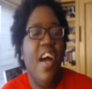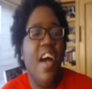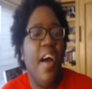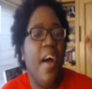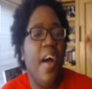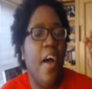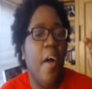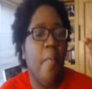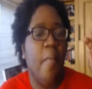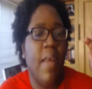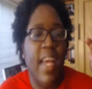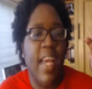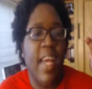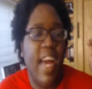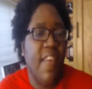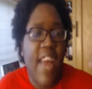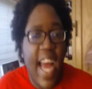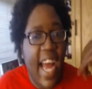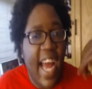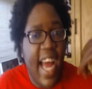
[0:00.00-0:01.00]
Um, and
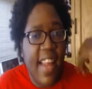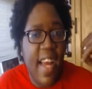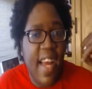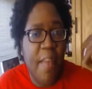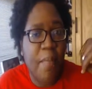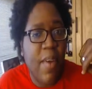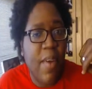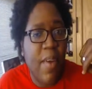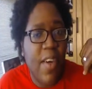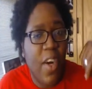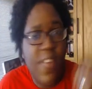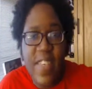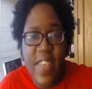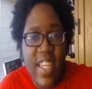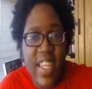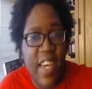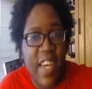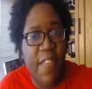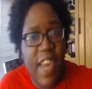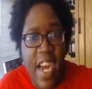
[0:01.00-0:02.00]
I've had that book
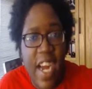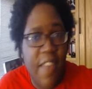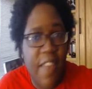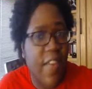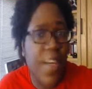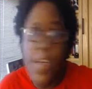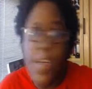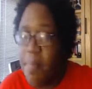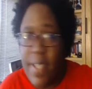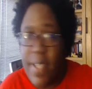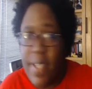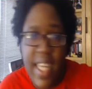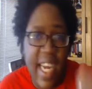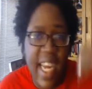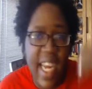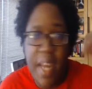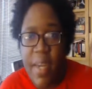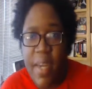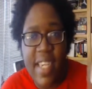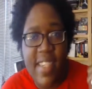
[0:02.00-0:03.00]
over there forever, but
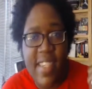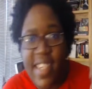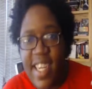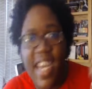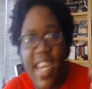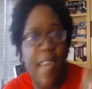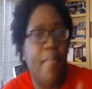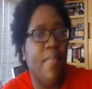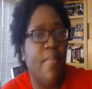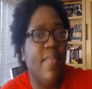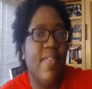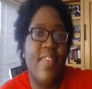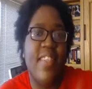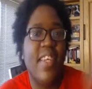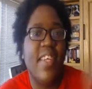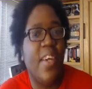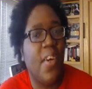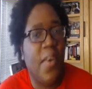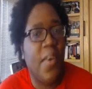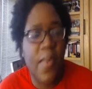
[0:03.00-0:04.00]
I picked it up.
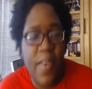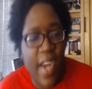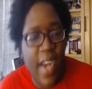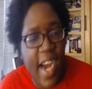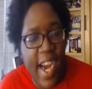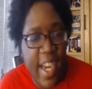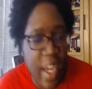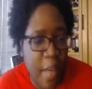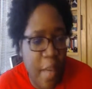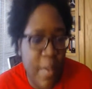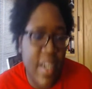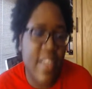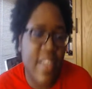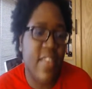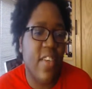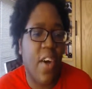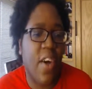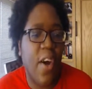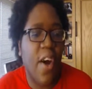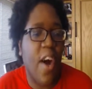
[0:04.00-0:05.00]
So
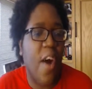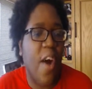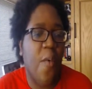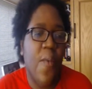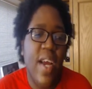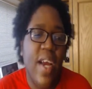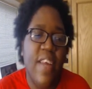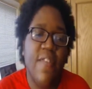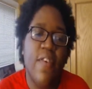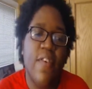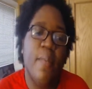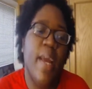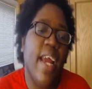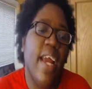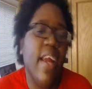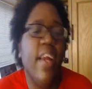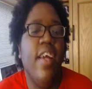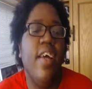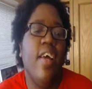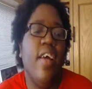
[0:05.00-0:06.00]
audiobooks are a win for
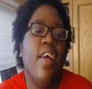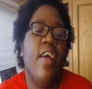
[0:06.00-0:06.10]
me.